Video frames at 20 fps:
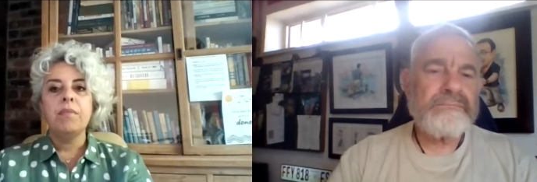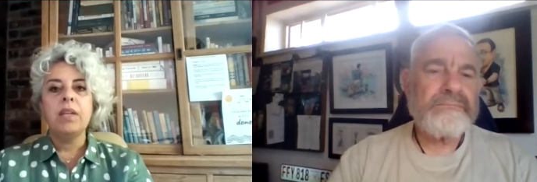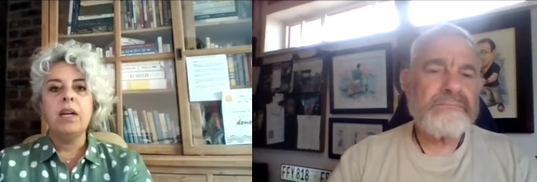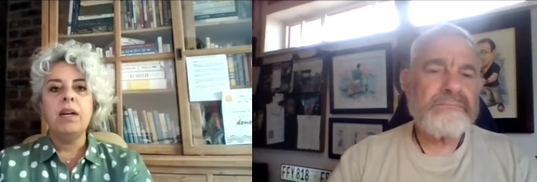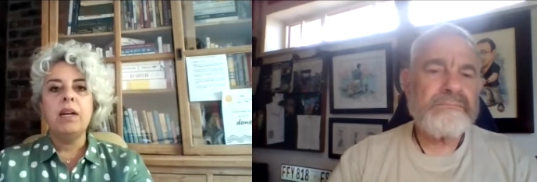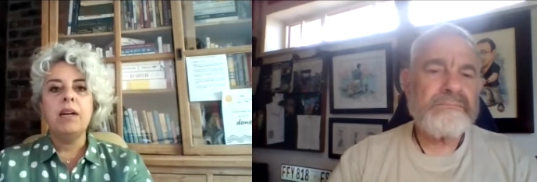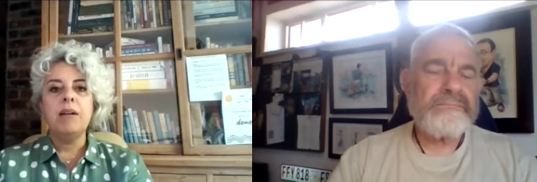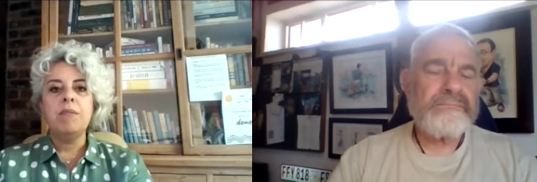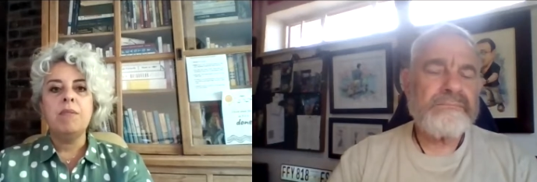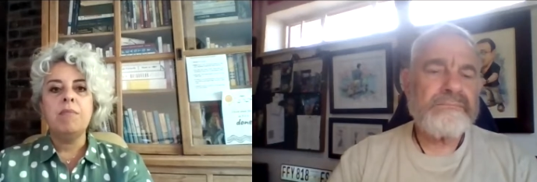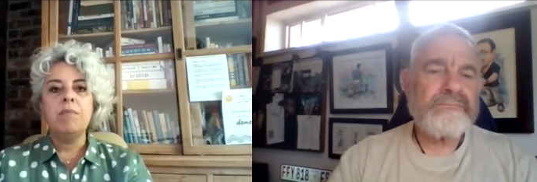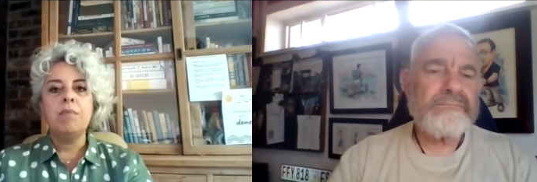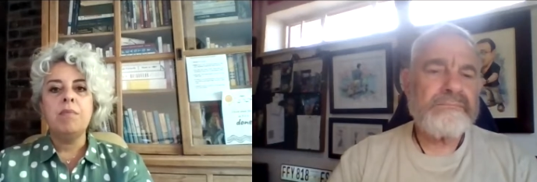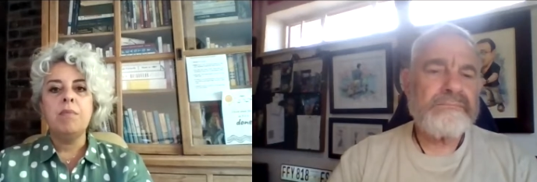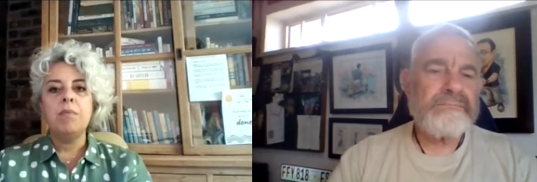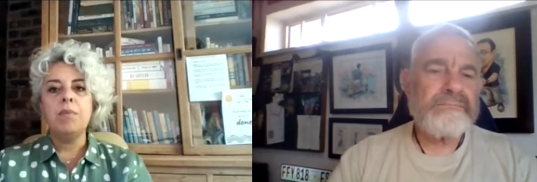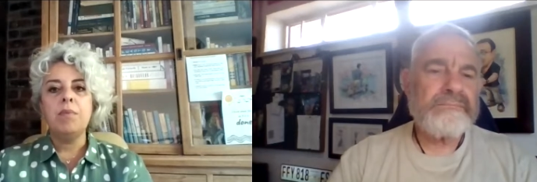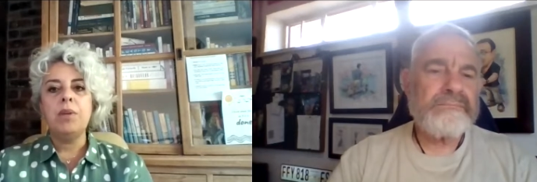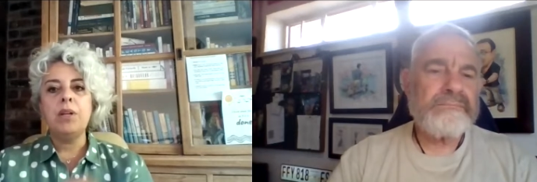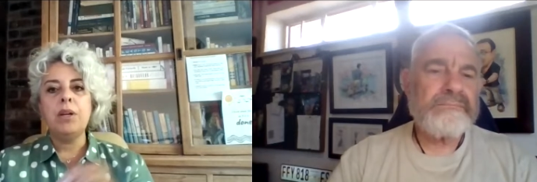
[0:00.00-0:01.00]

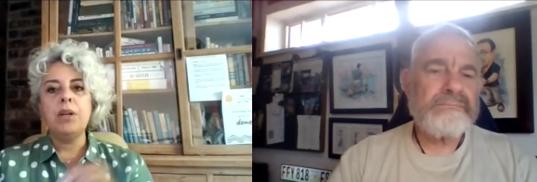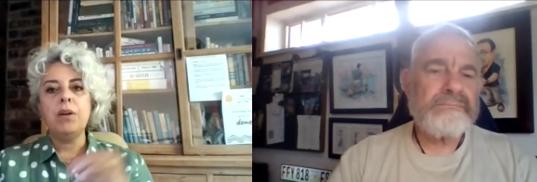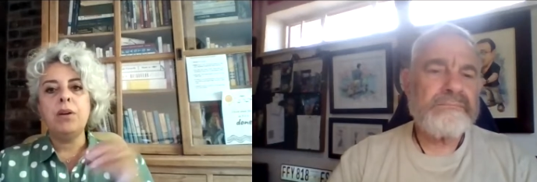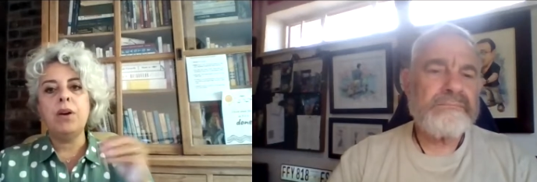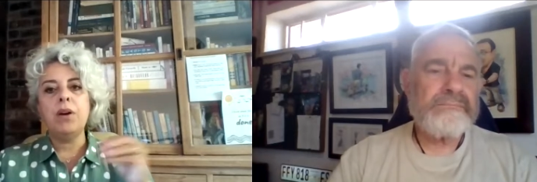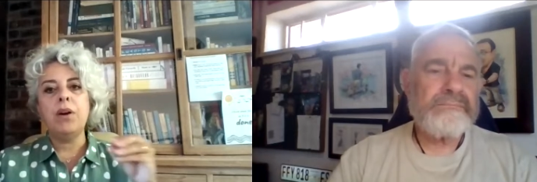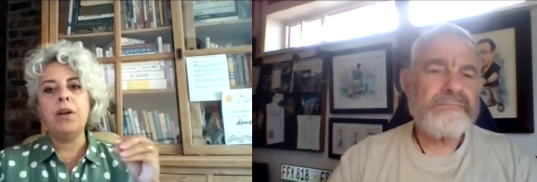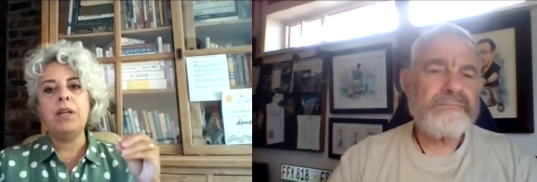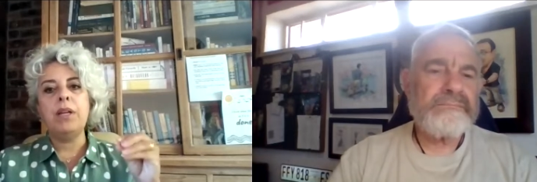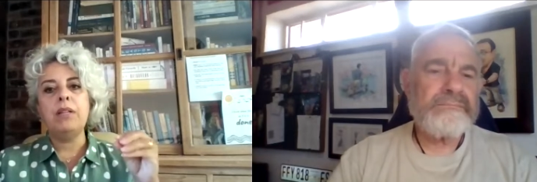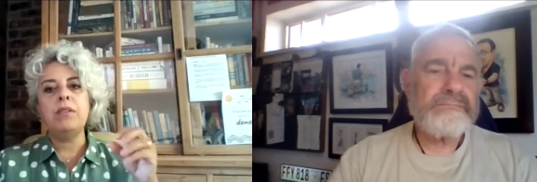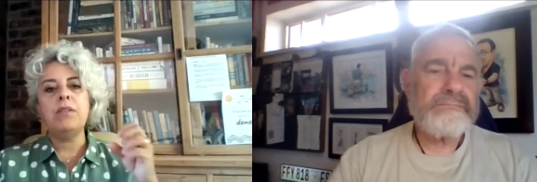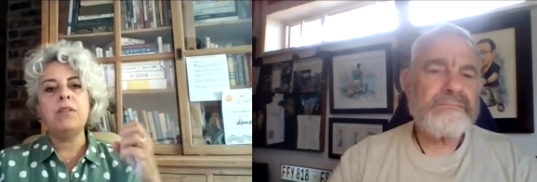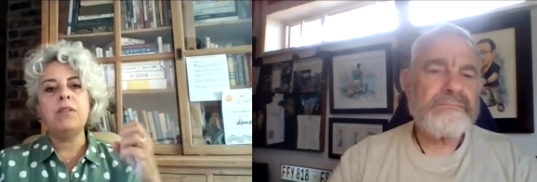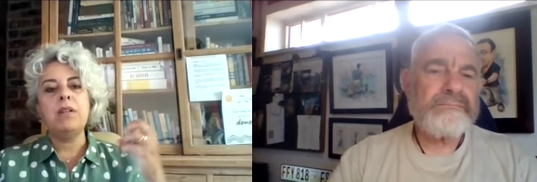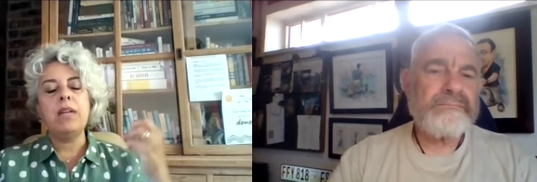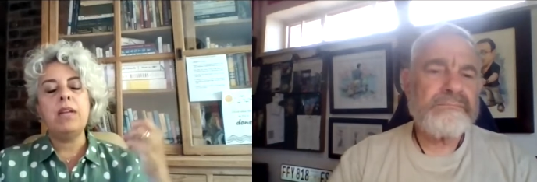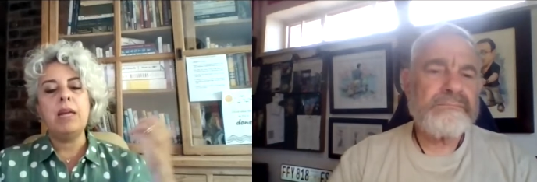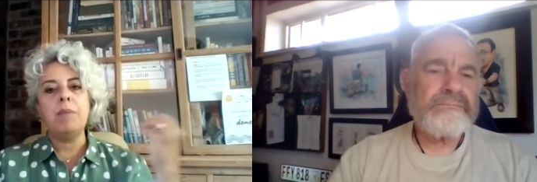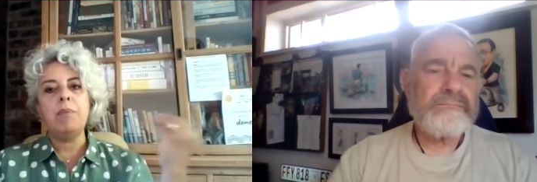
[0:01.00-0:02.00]
Speaker 1: Um, you know, going
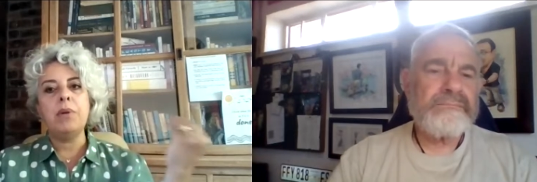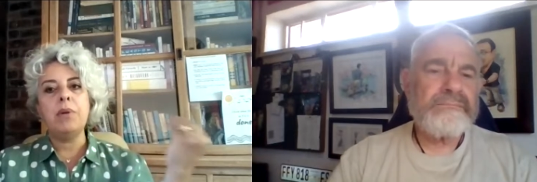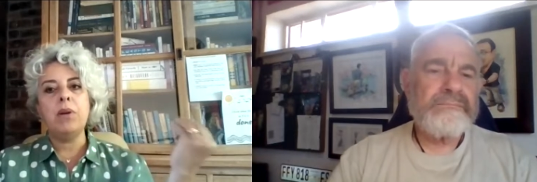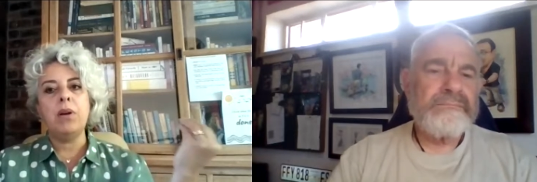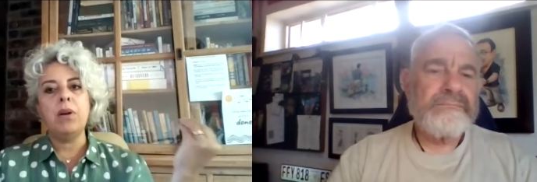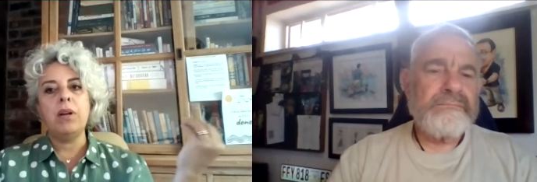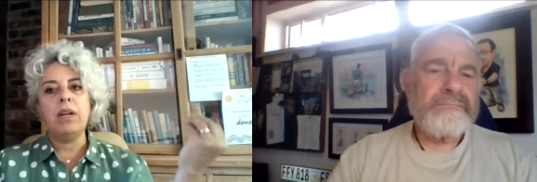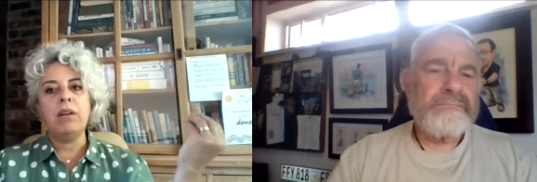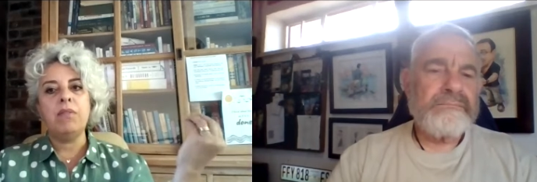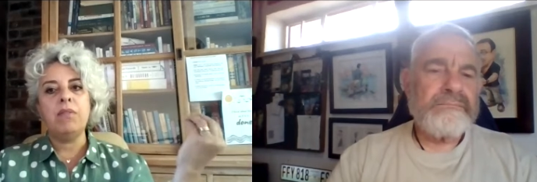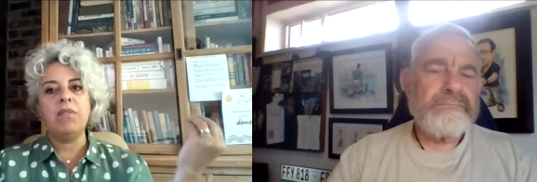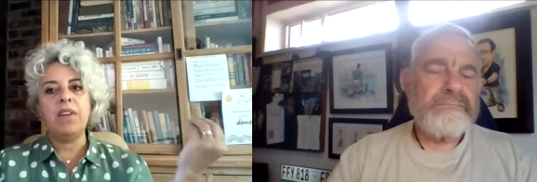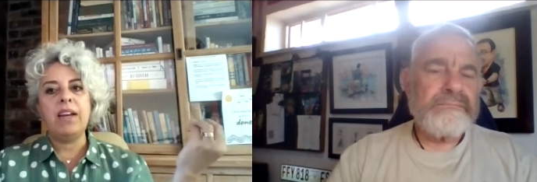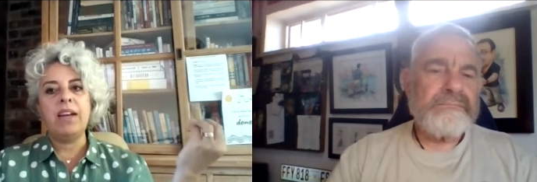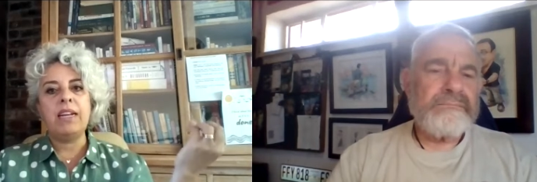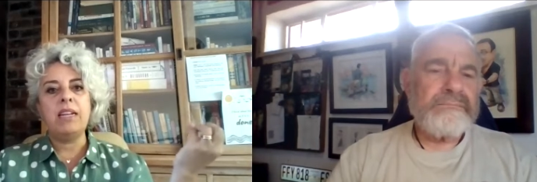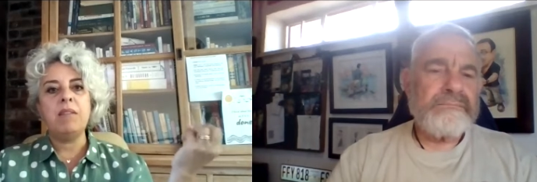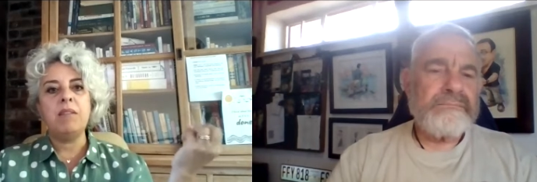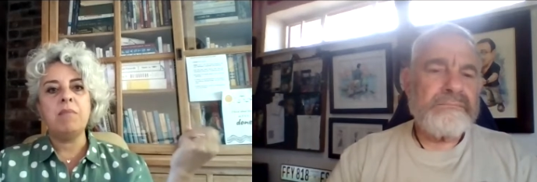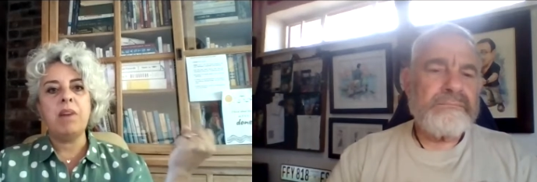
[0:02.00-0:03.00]
to Lebanon and
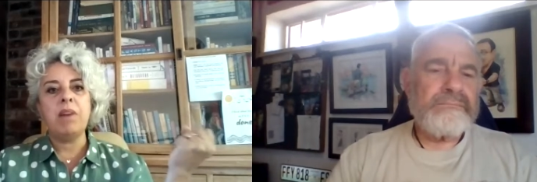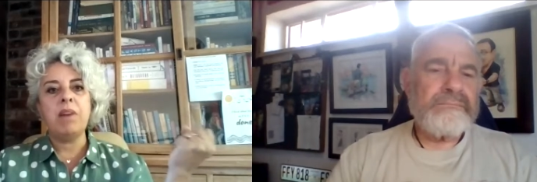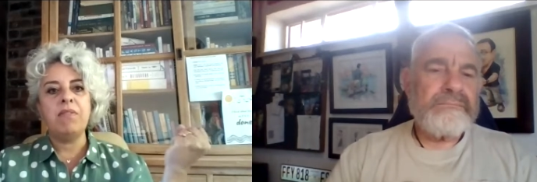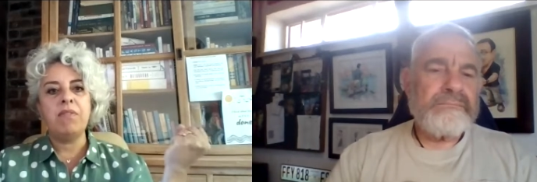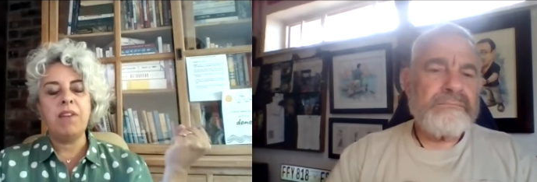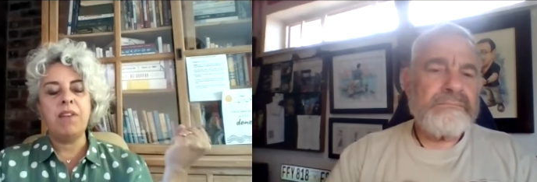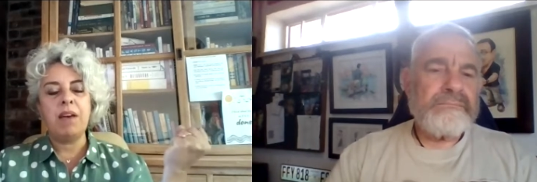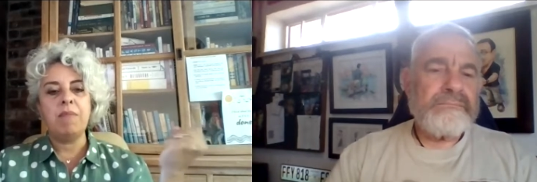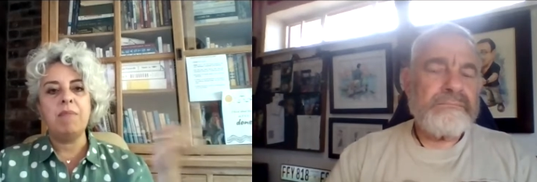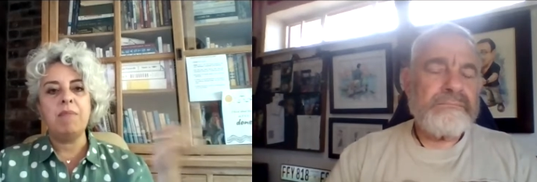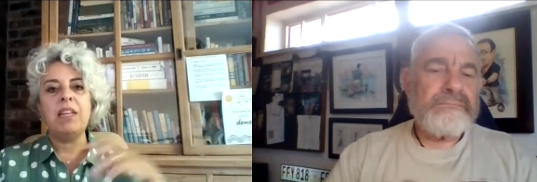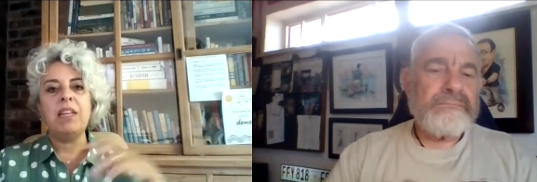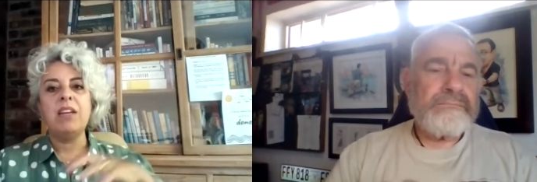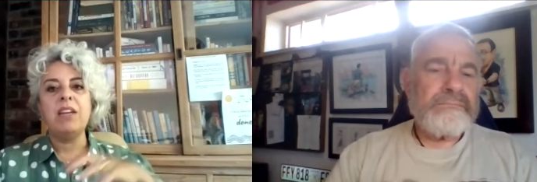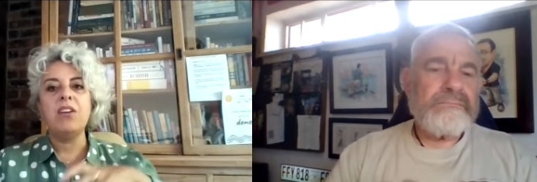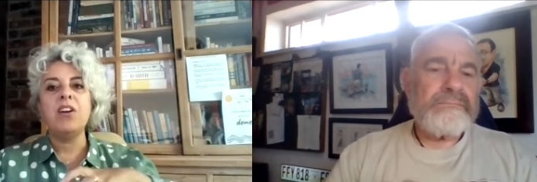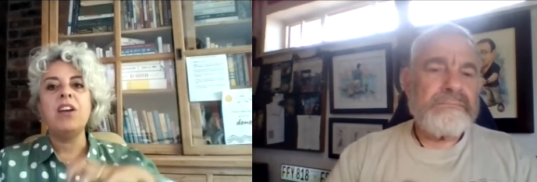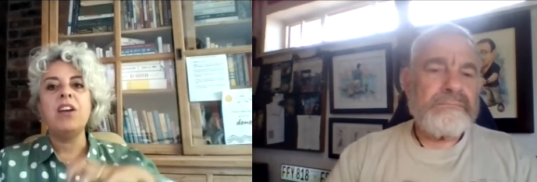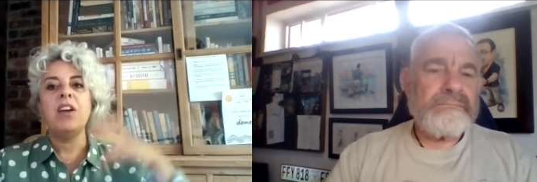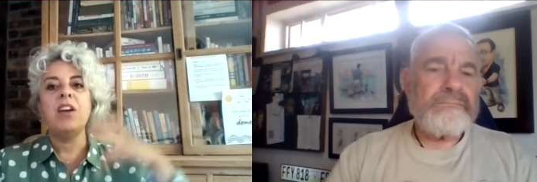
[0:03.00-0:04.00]
finding my family,
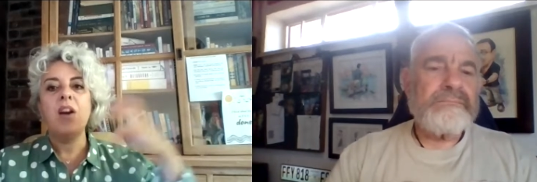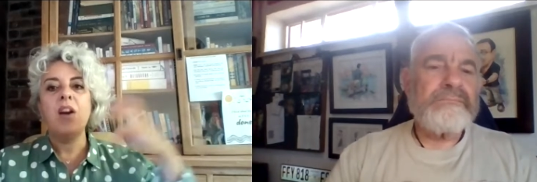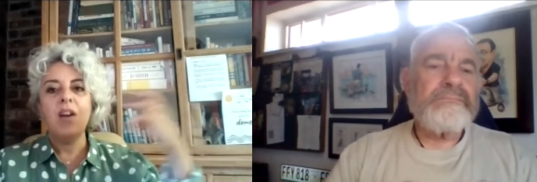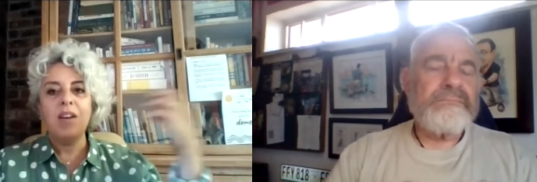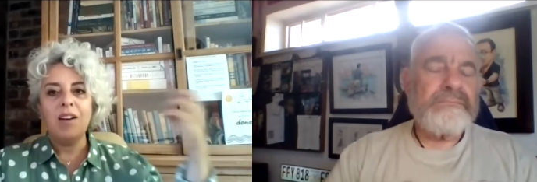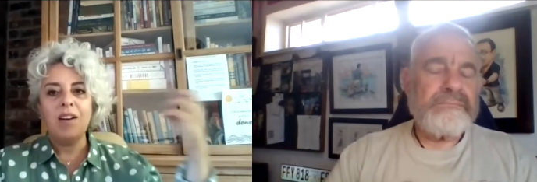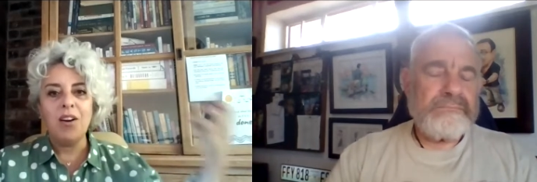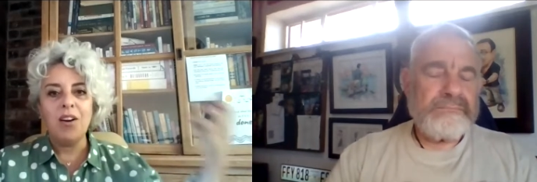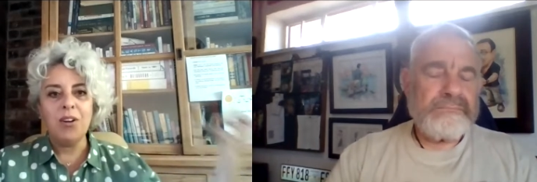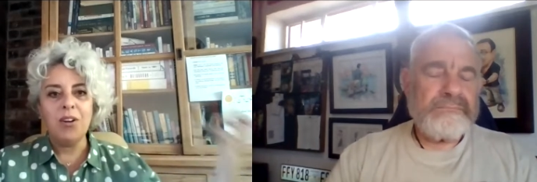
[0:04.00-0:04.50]
going mm.